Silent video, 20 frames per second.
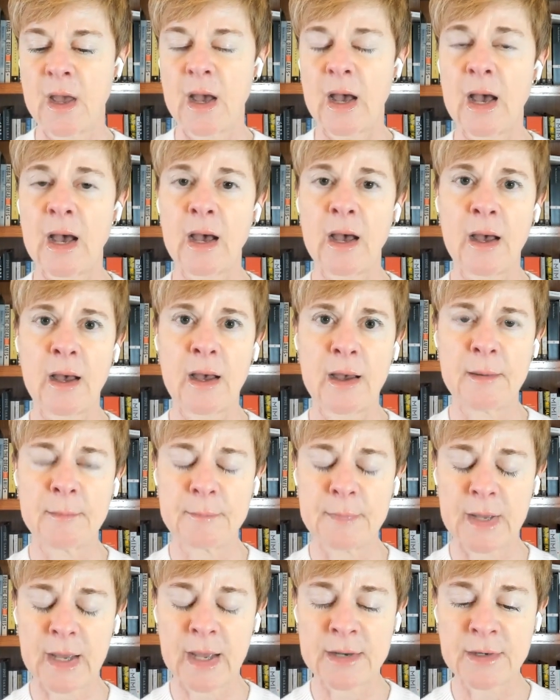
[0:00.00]

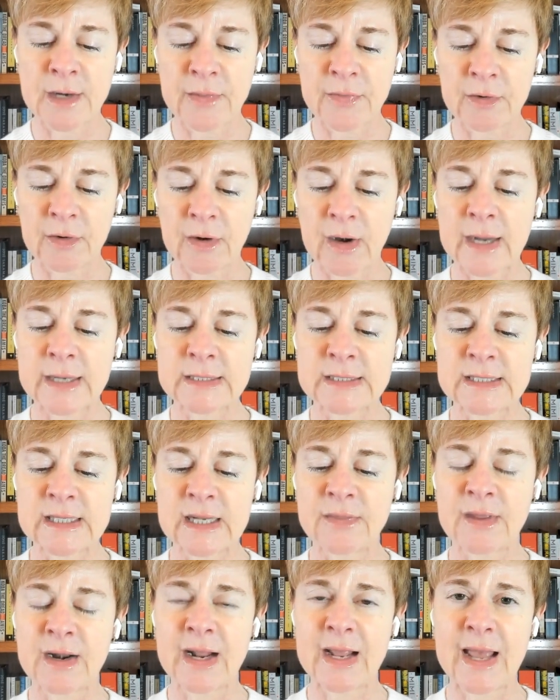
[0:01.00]
Another
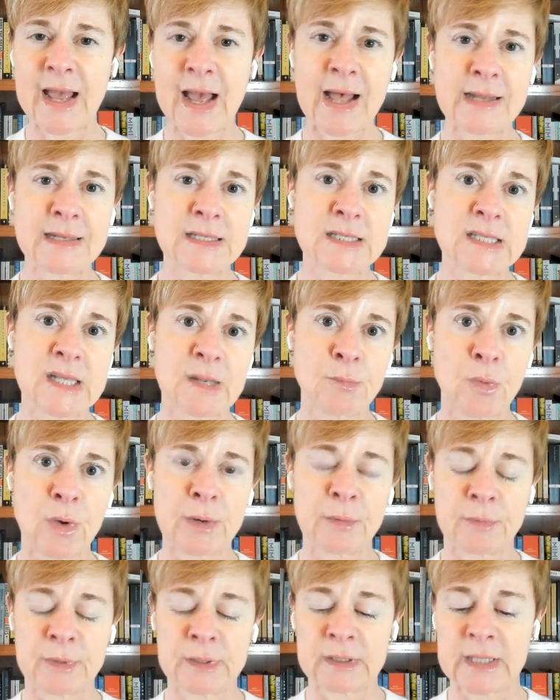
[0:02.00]
idea that I had
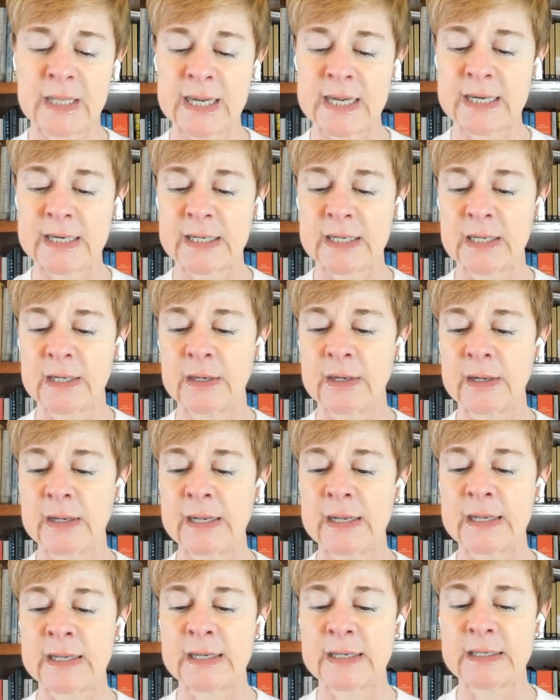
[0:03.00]
somewhat related
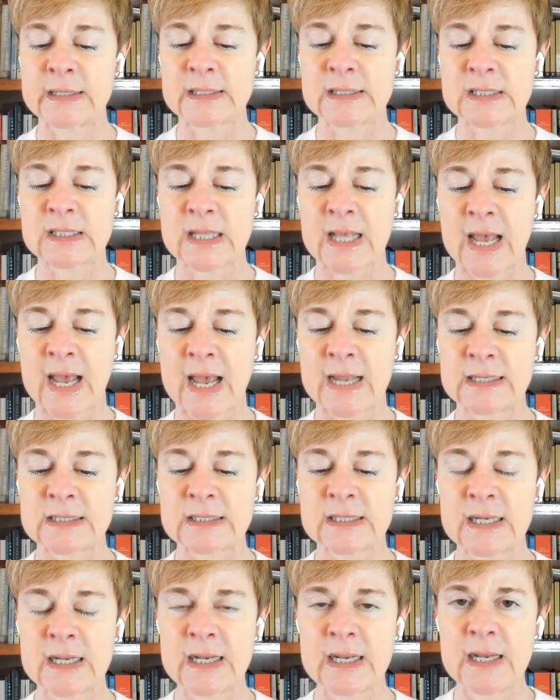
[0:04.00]
is that
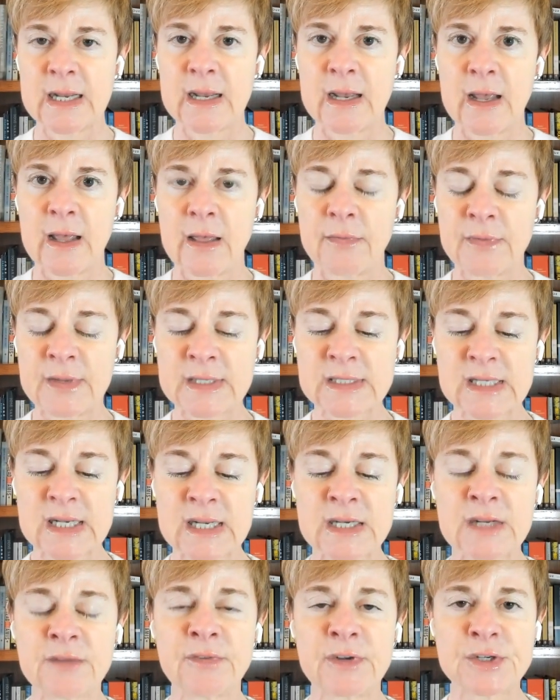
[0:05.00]
these
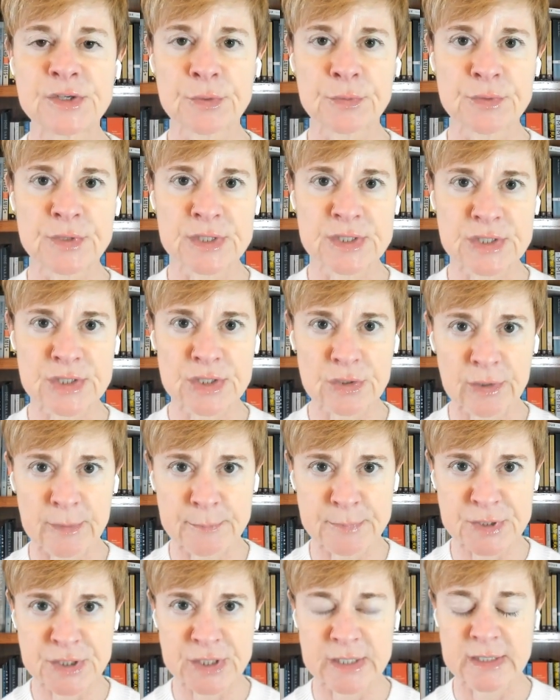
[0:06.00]
individual
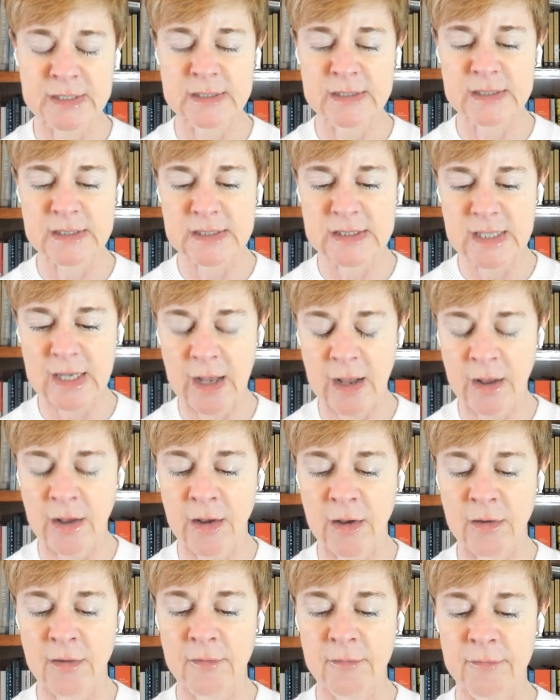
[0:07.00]
descriptions
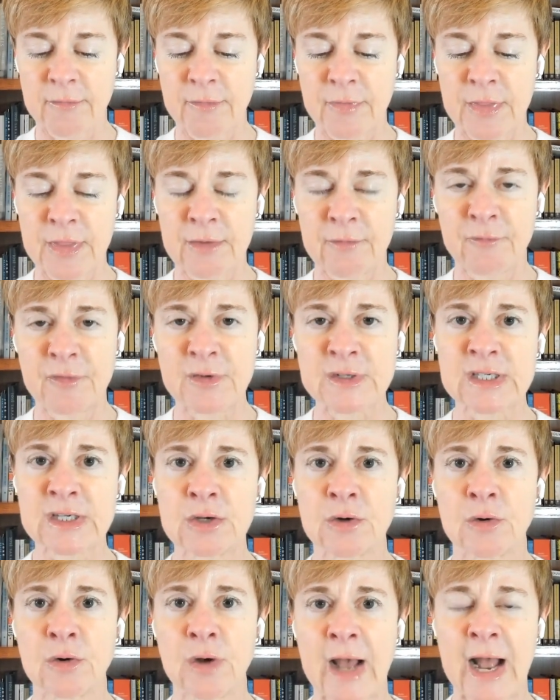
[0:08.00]
of the
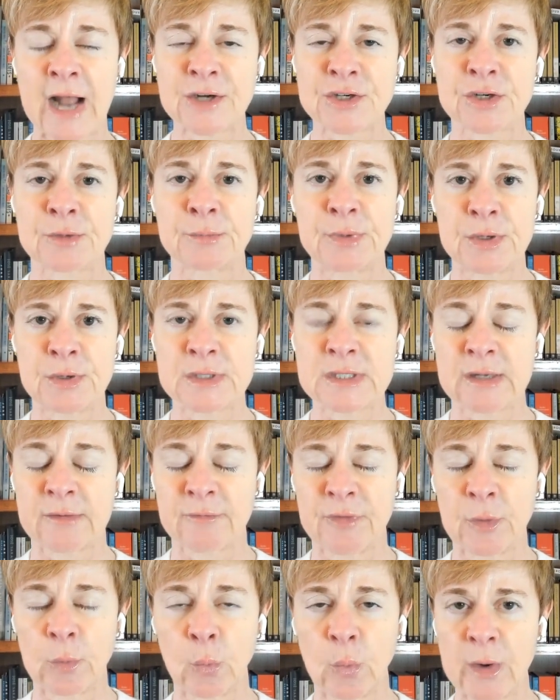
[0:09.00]
physical attributes
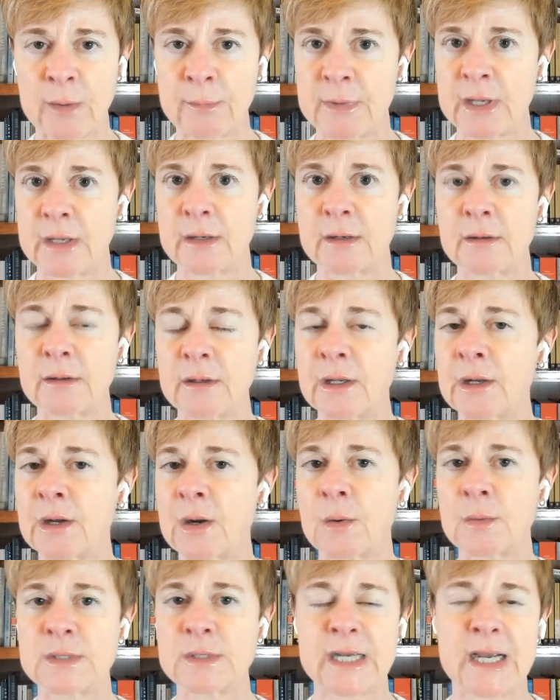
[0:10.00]
of the women,
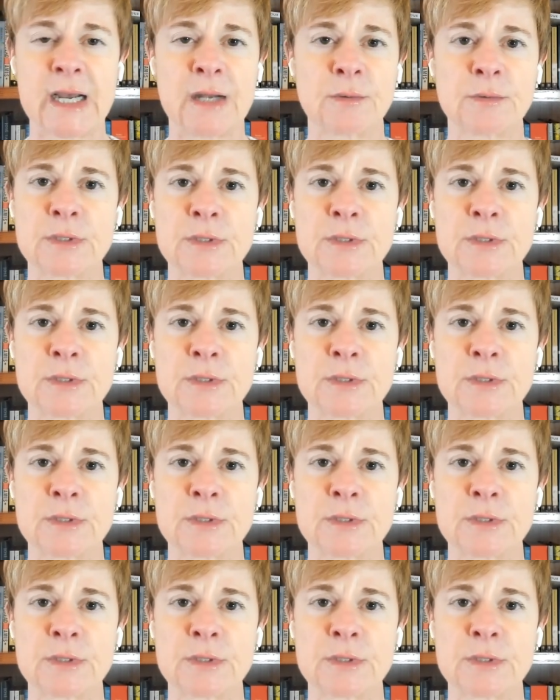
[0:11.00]
down